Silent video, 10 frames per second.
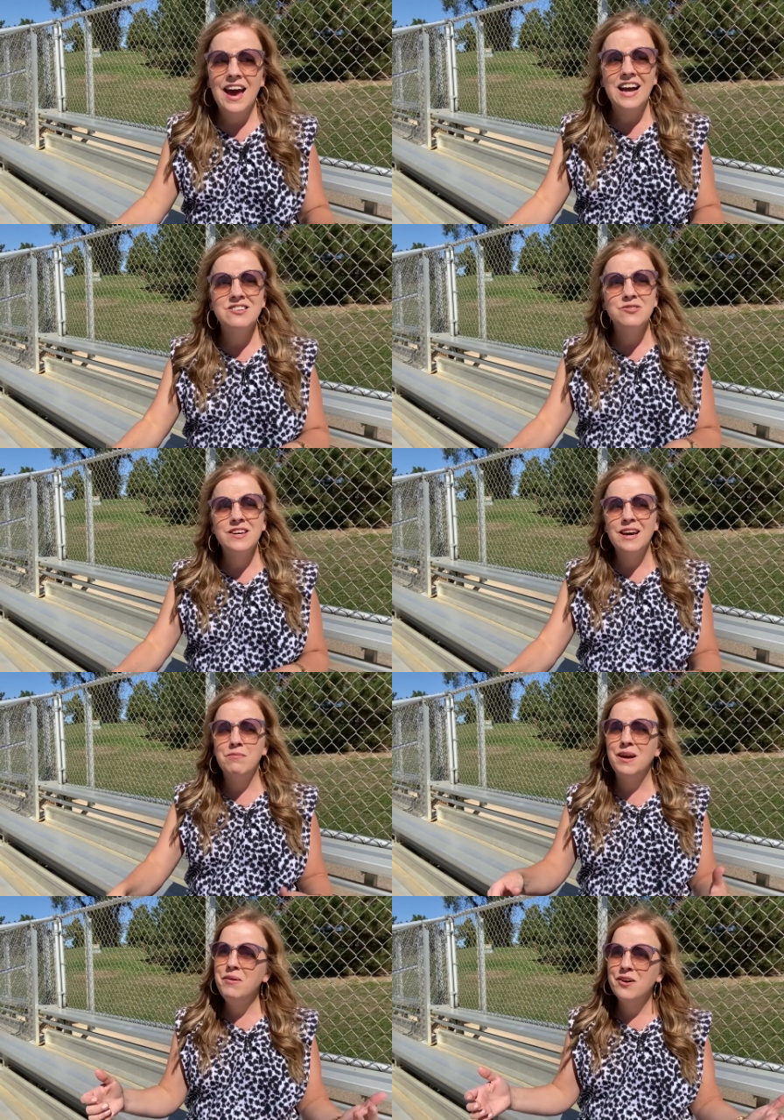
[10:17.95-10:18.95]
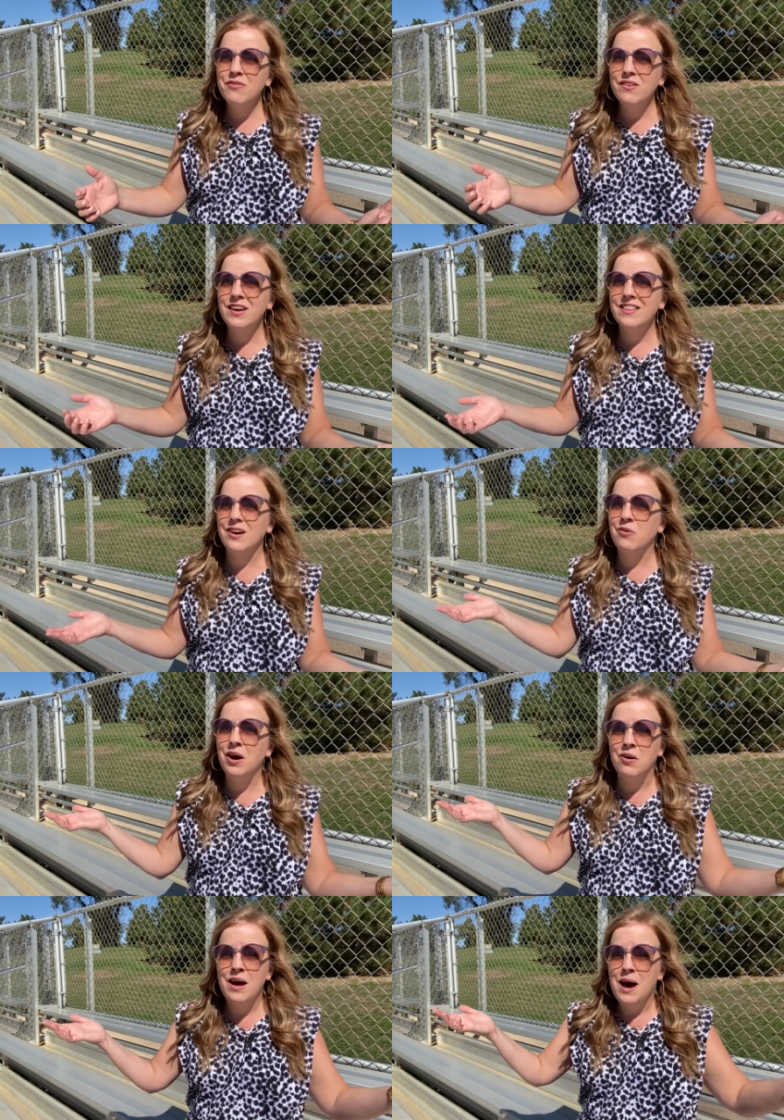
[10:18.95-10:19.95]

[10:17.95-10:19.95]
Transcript: And so, again, maybe you're feeling like, wow,